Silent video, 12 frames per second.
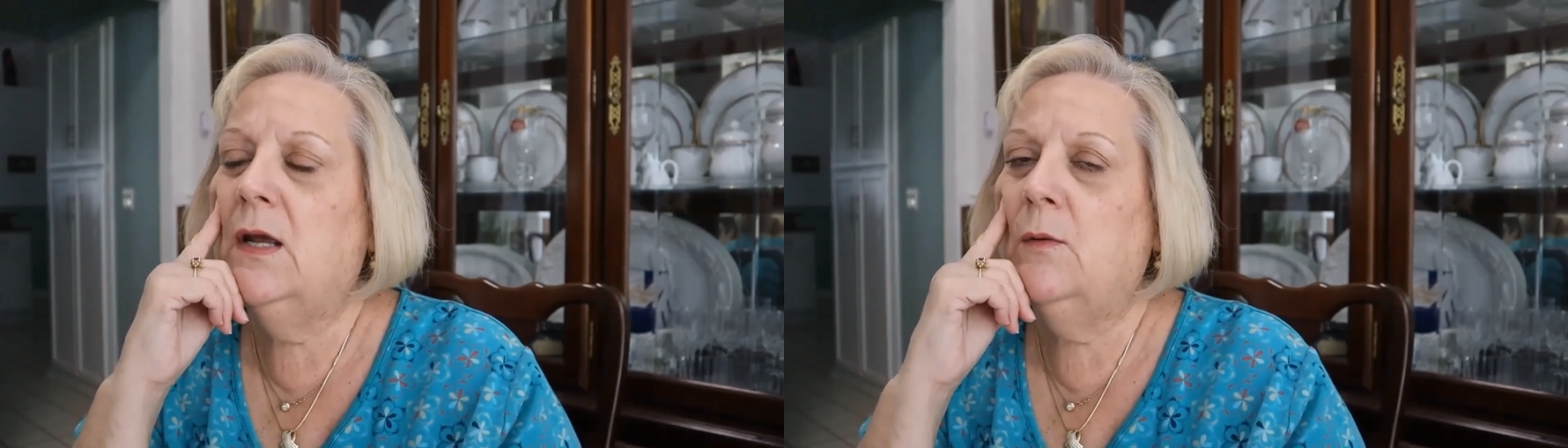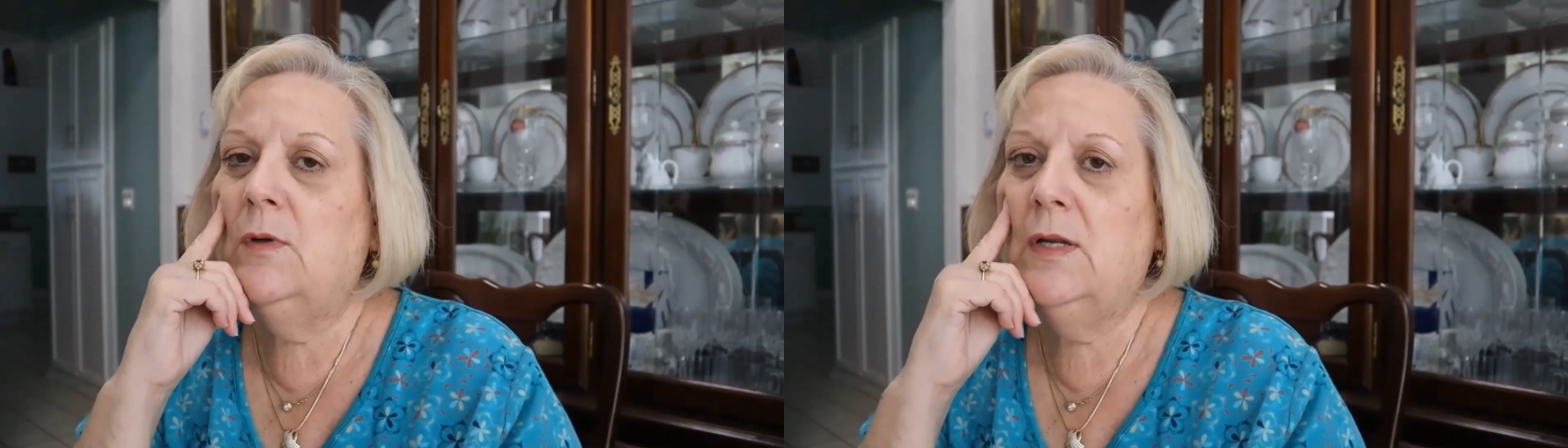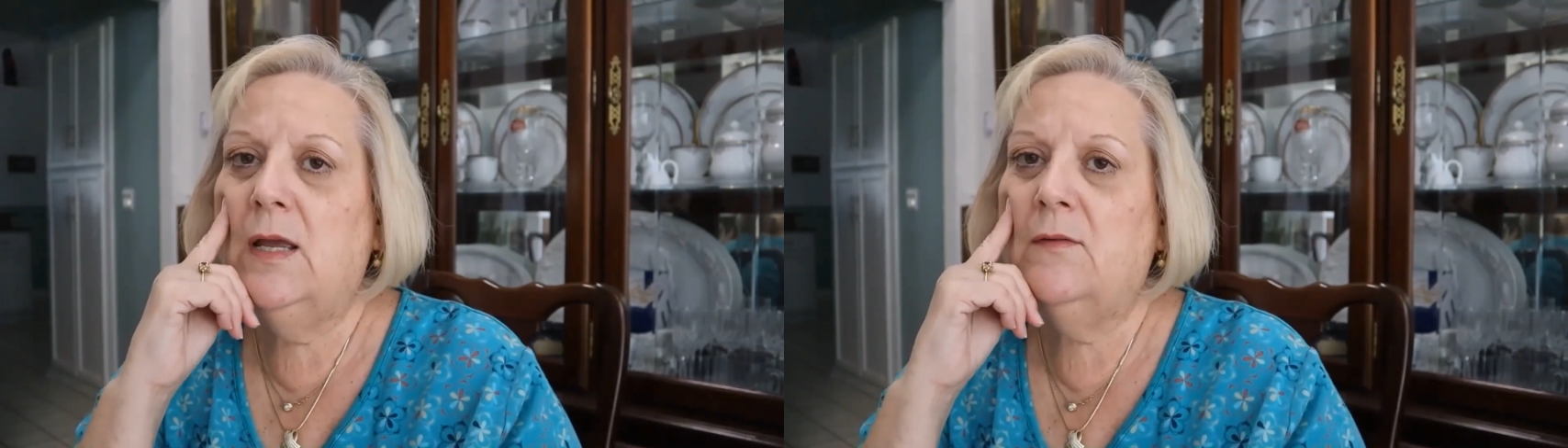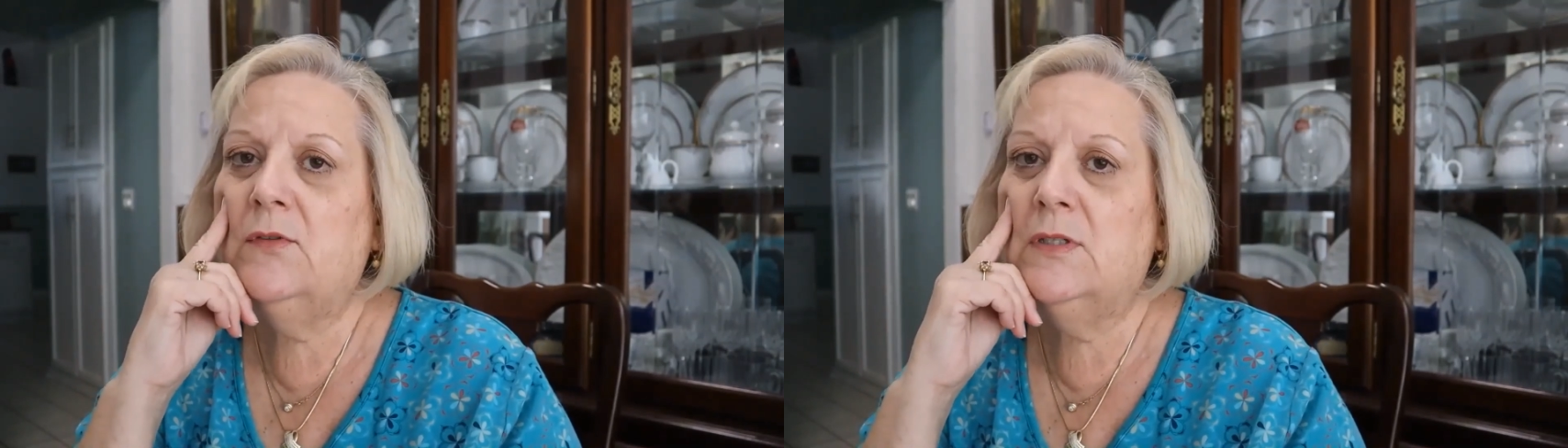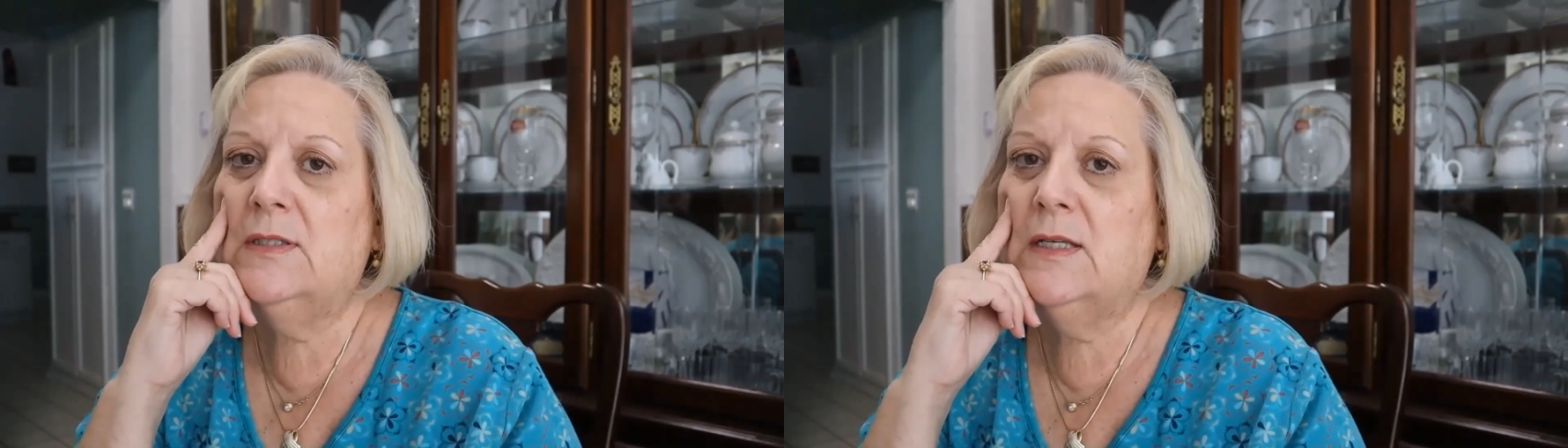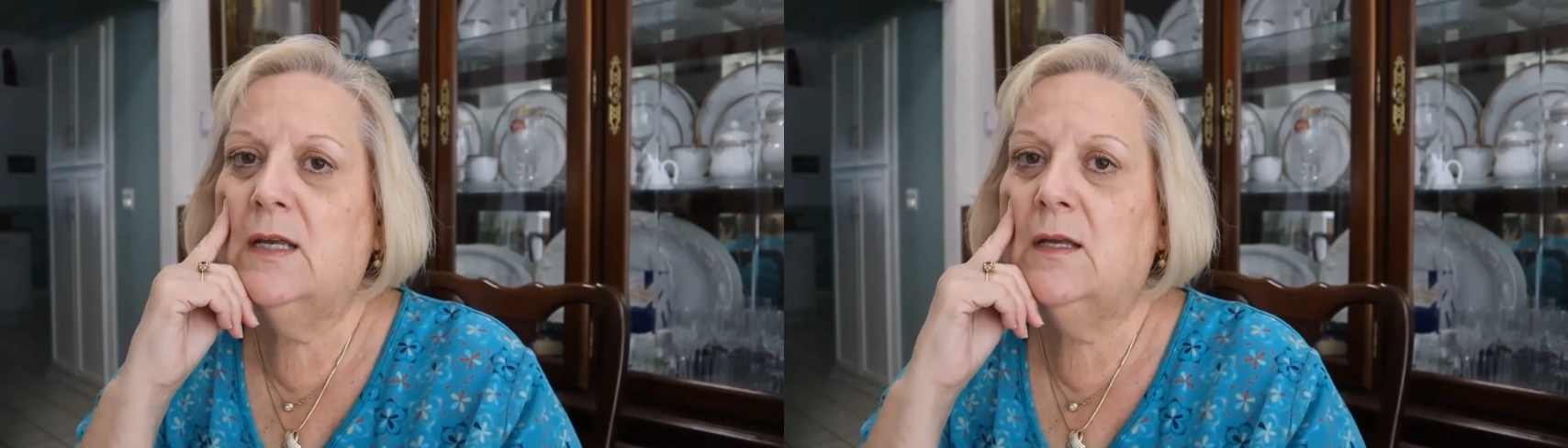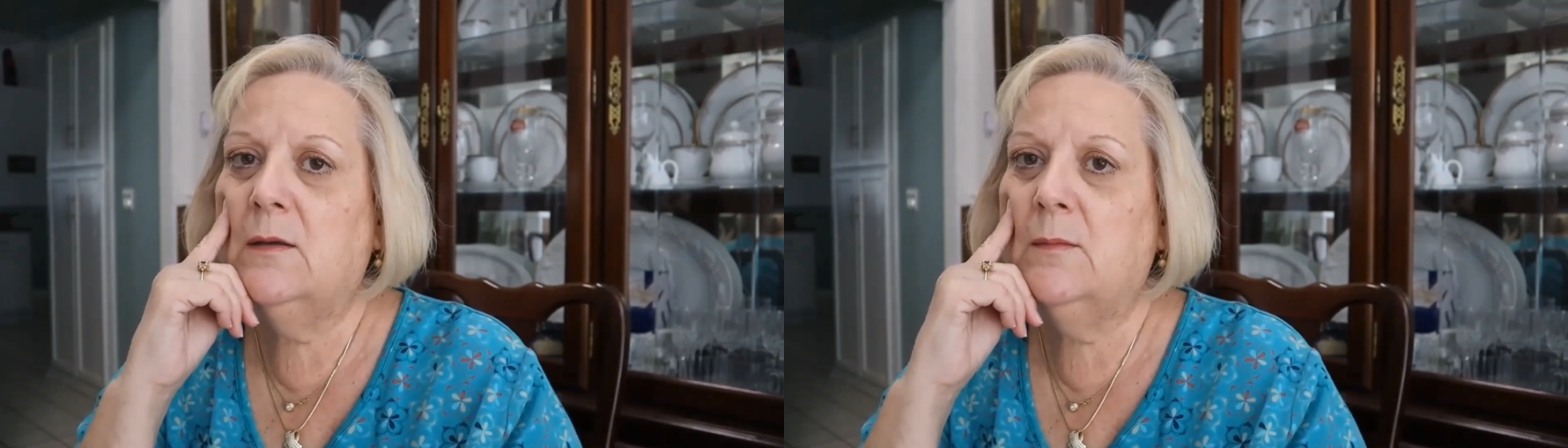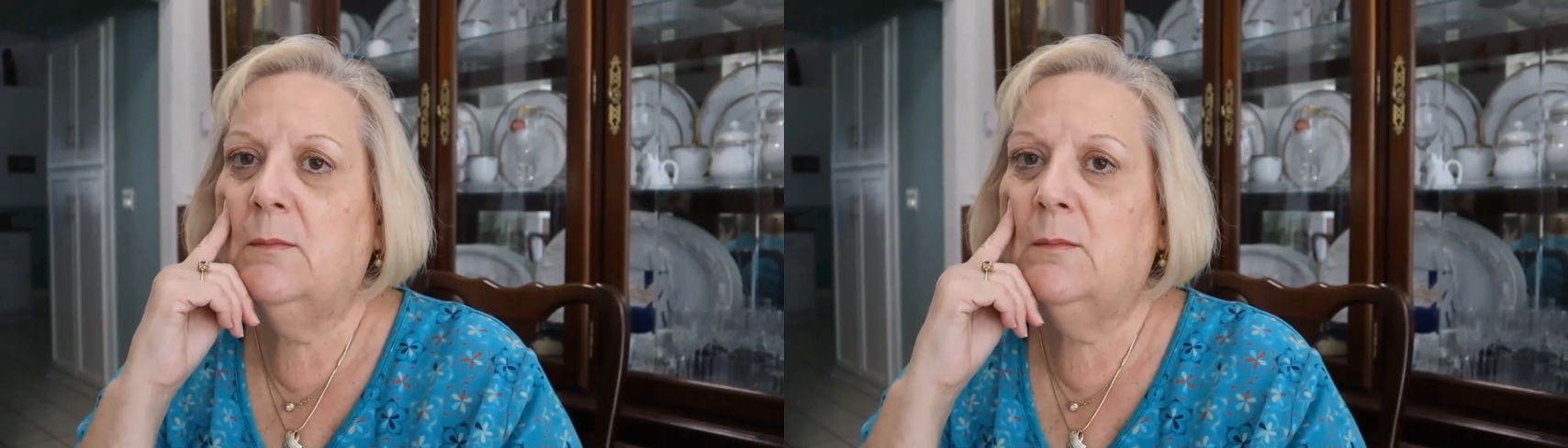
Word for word: I would have to say